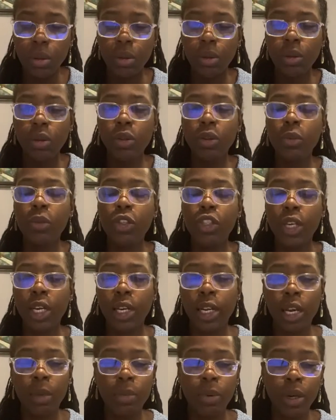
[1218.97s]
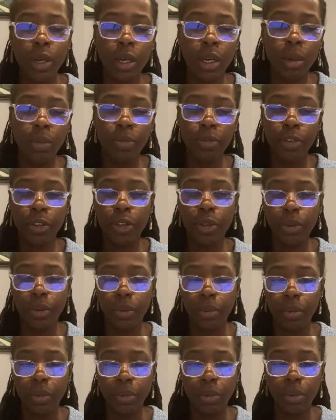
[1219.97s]
whom shall I bring up for you?
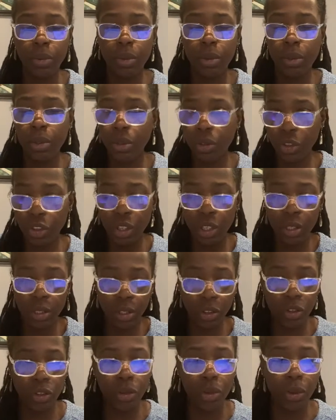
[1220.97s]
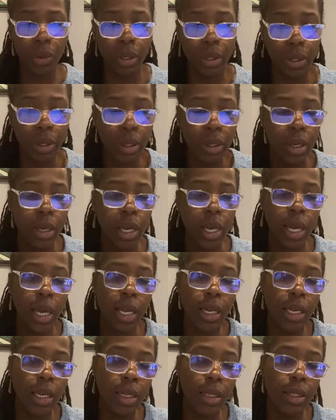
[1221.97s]
So she's assured.
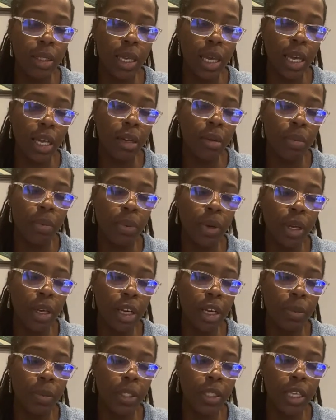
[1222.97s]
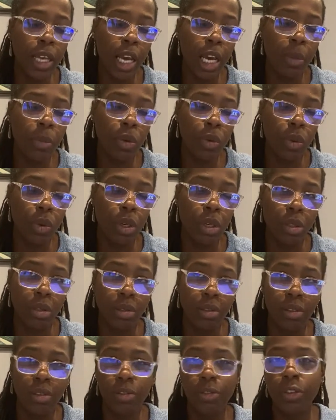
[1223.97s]
And he said, bring up Samuel
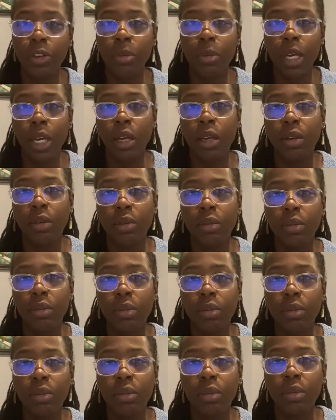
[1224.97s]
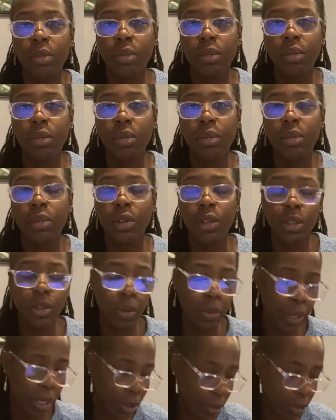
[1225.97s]
for me. So wait a